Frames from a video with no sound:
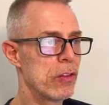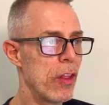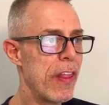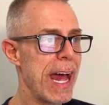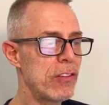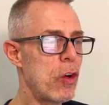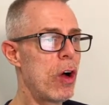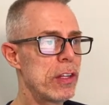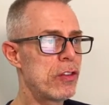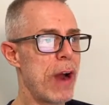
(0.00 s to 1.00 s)
So that's
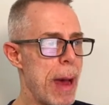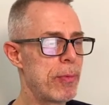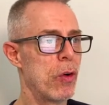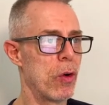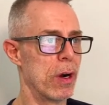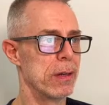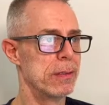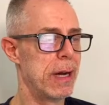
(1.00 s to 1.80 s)
called a trap door.